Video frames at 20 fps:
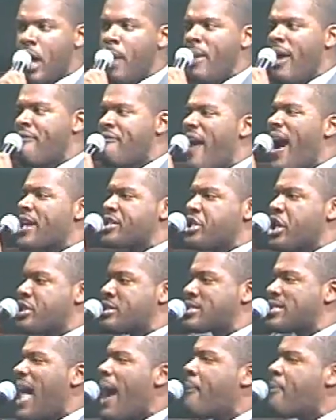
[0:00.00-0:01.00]
to me. In fact,
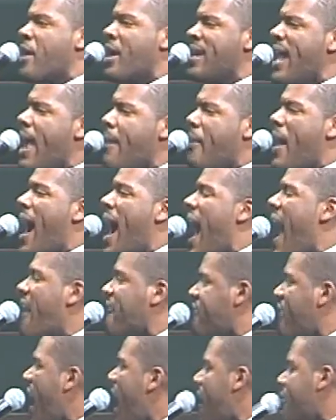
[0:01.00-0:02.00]
just slap your neighbor a
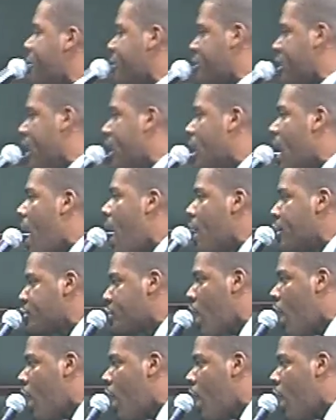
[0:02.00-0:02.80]
high five and say, God's